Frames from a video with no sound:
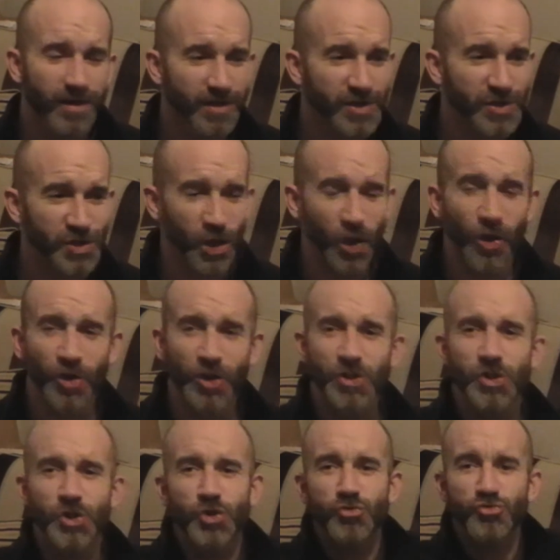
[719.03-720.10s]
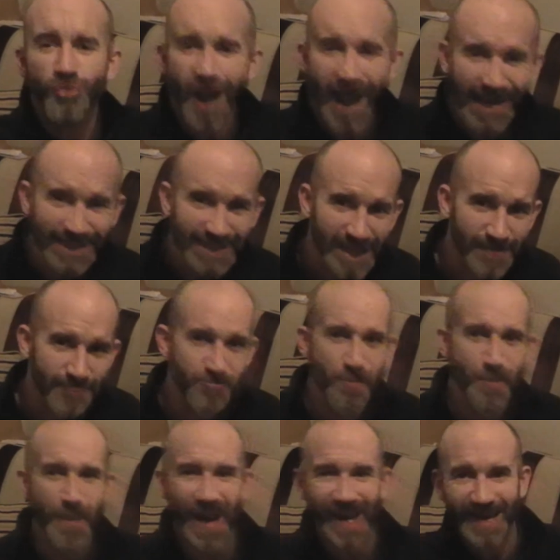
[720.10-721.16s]
Sherlock has dragged him
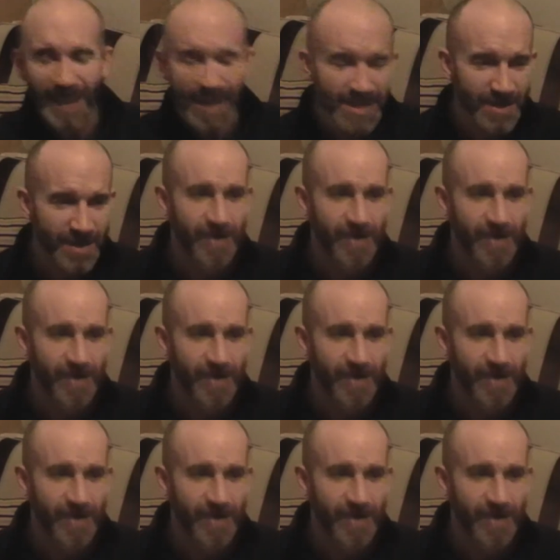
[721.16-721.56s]
back in.